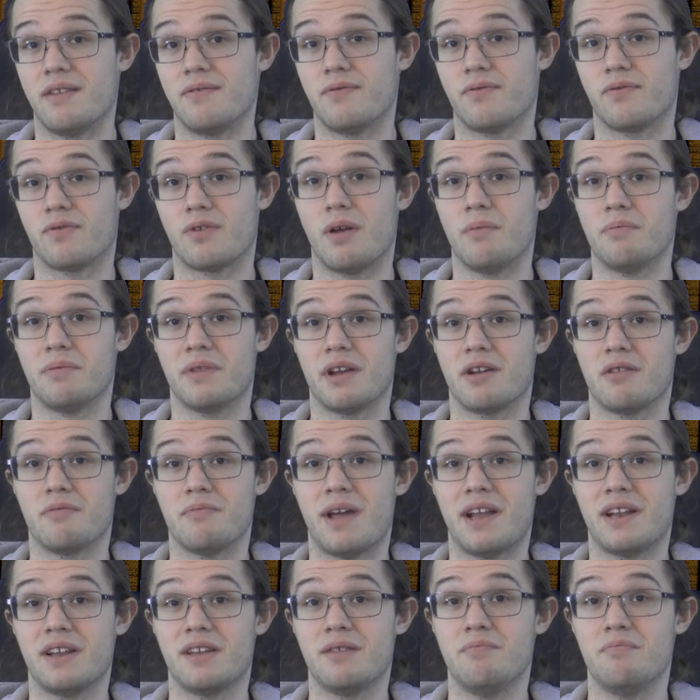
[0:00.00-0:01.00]
and from their
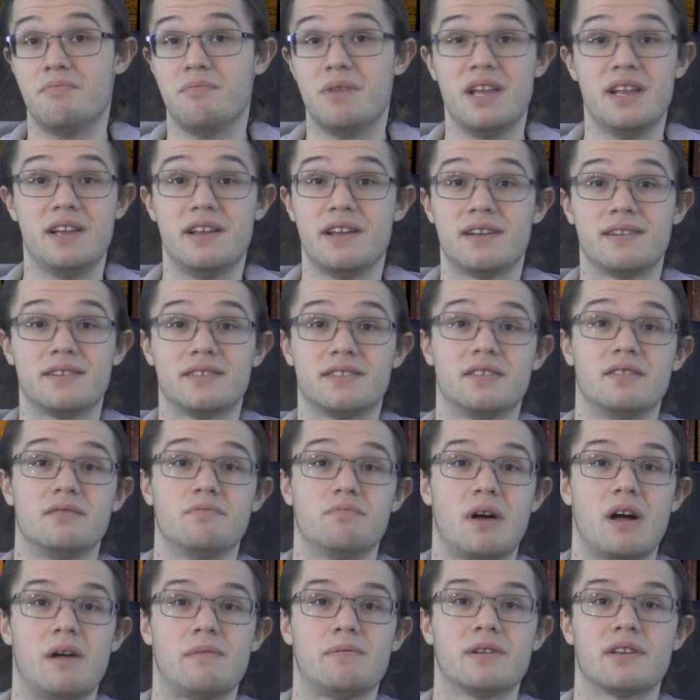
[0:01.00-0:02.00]
many meetings
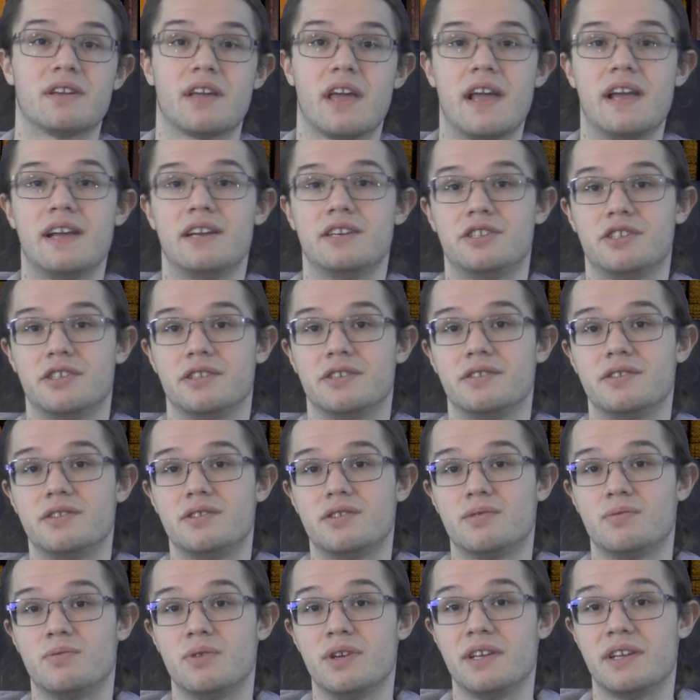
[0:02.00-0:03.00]
and
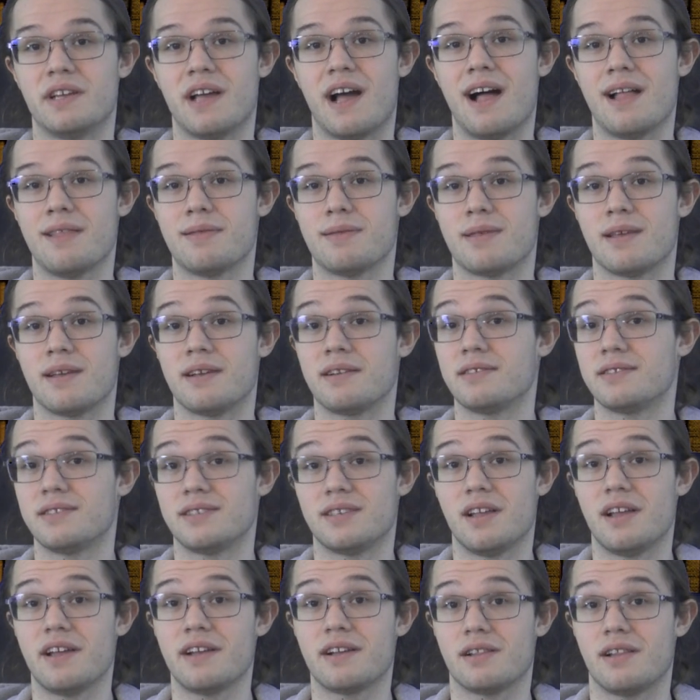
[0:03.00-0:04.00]
publications, we got
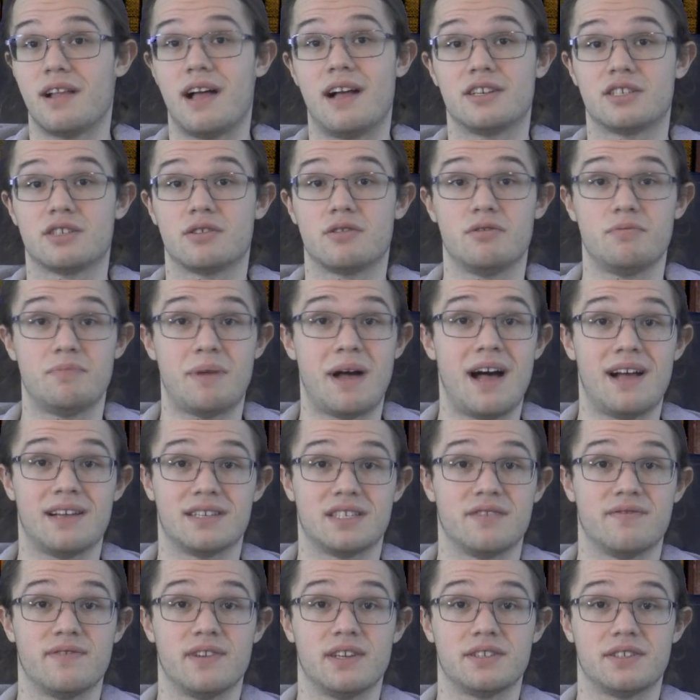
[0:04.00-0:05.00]
things like logical
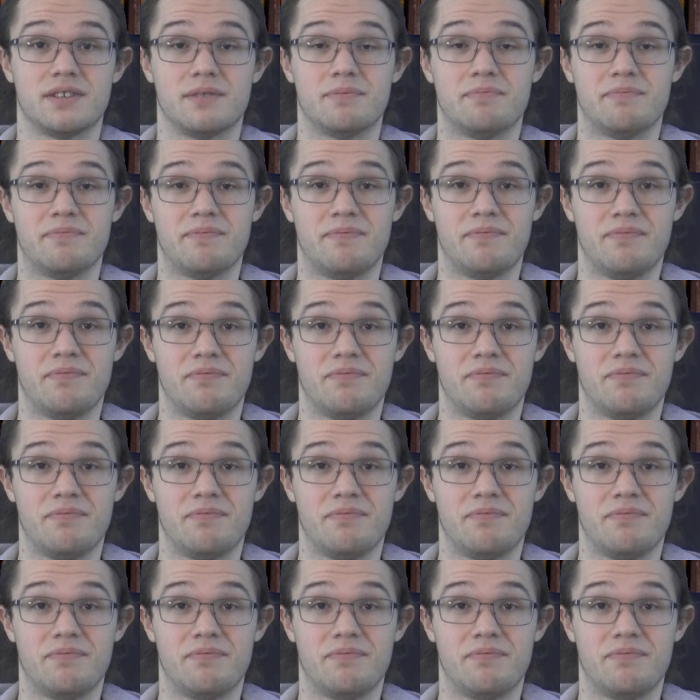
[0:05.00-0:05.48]
positivism.